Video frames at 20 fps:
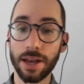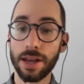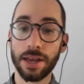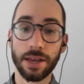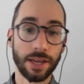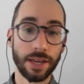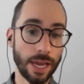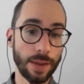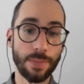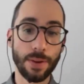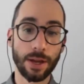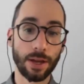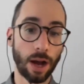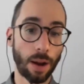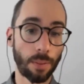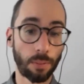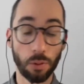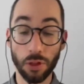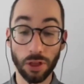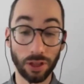keeping up
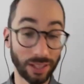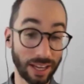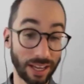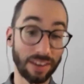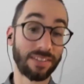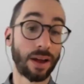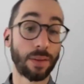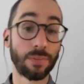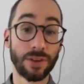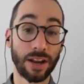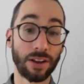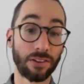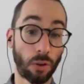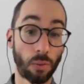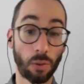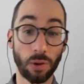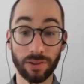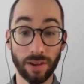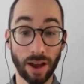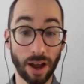with the latest updates on
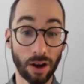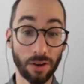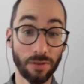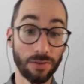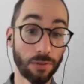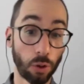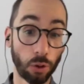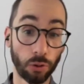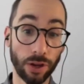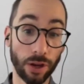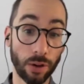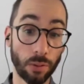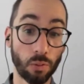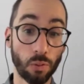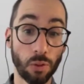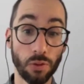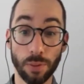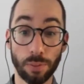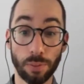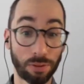what's unfolding with
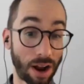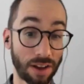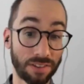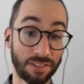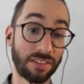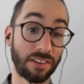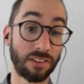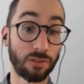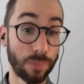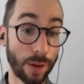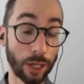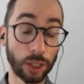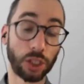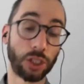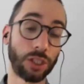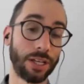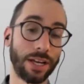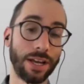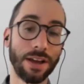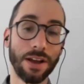the process,
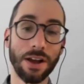especially